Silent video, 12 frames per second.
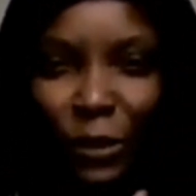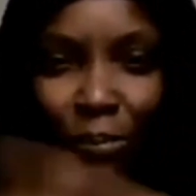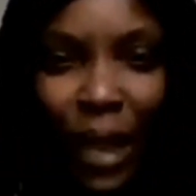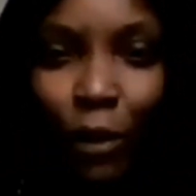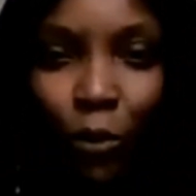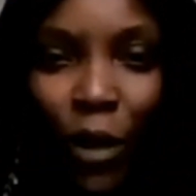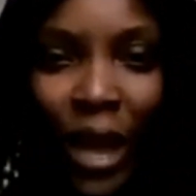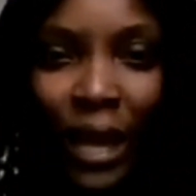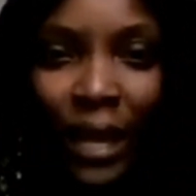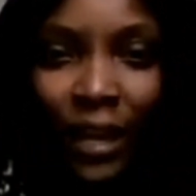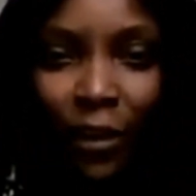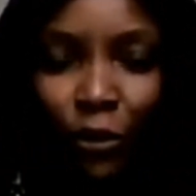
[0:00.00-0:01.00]
make
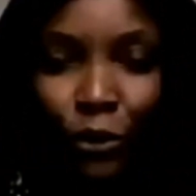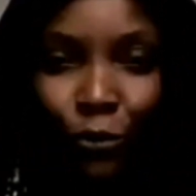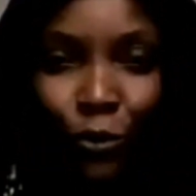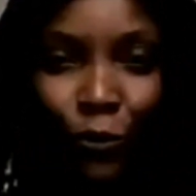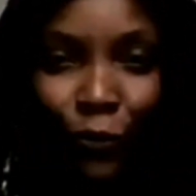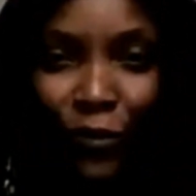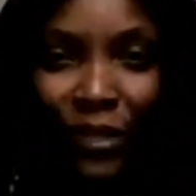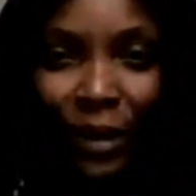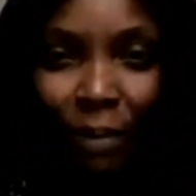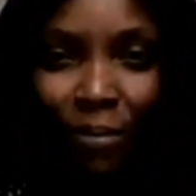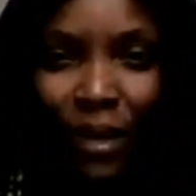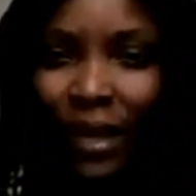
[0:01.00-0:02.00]
way on the road for
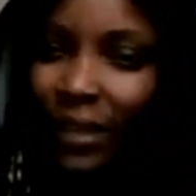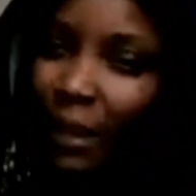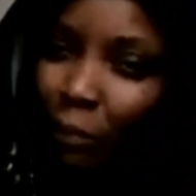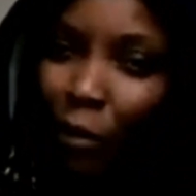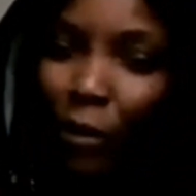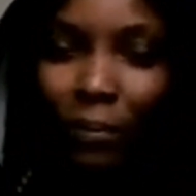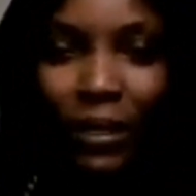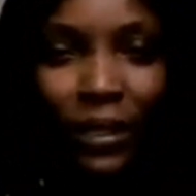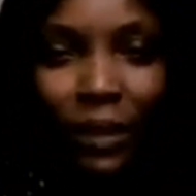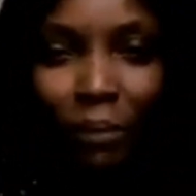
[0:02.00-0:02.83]
them. They're probably in the